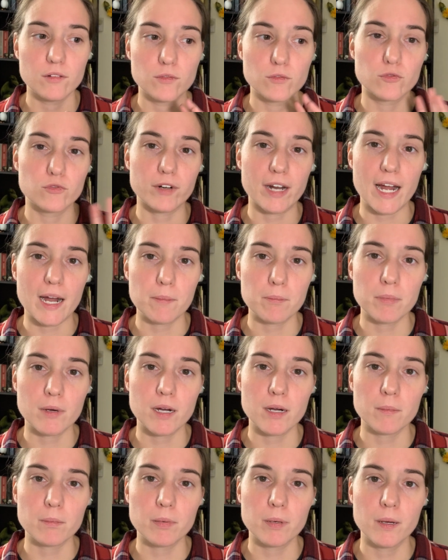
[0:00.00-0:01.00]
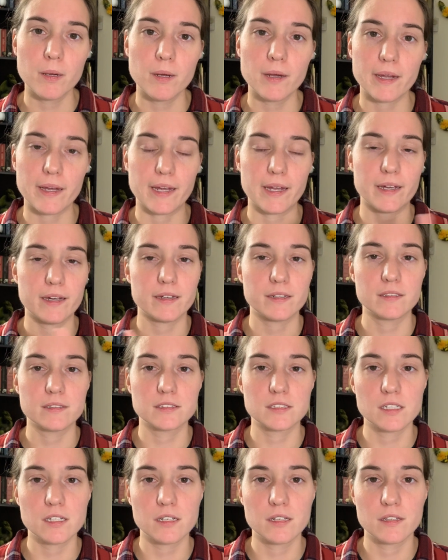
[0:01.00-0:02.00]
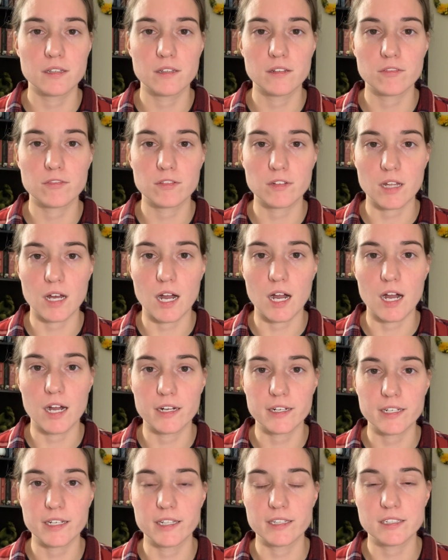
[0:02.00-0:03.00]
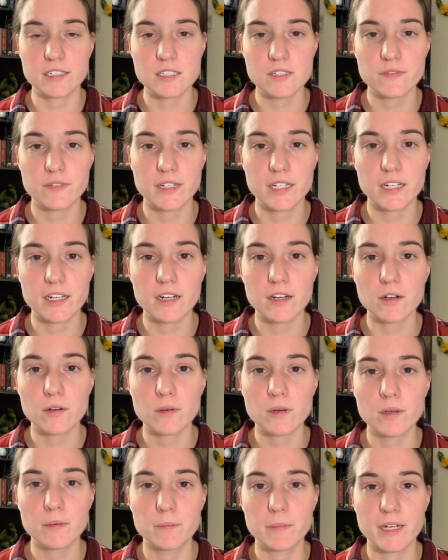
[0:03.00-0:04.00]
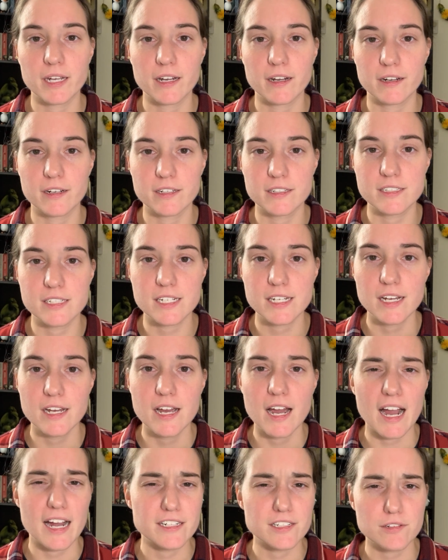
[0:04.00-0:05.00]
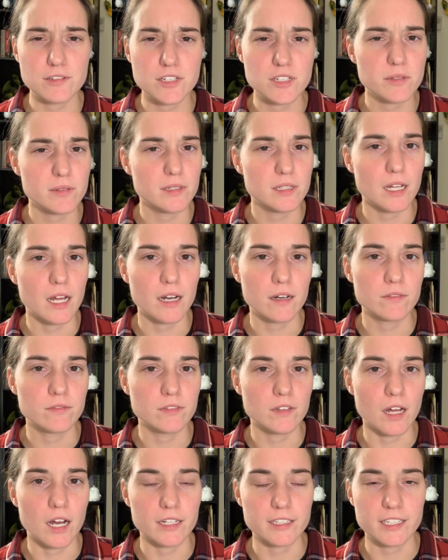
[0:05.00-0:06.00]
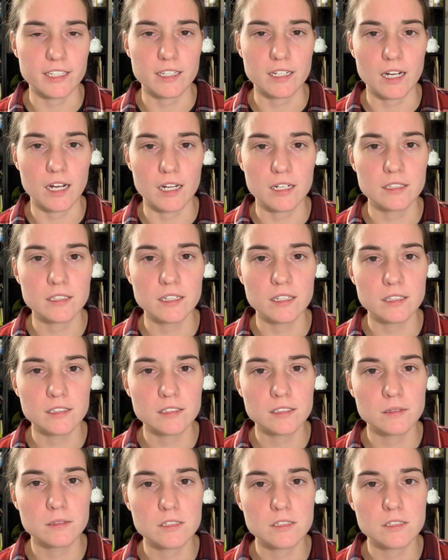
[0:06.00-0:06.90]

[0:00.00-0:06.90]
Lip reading: wrap-up and the vlog in this video because I don't do a lot of vlogging content,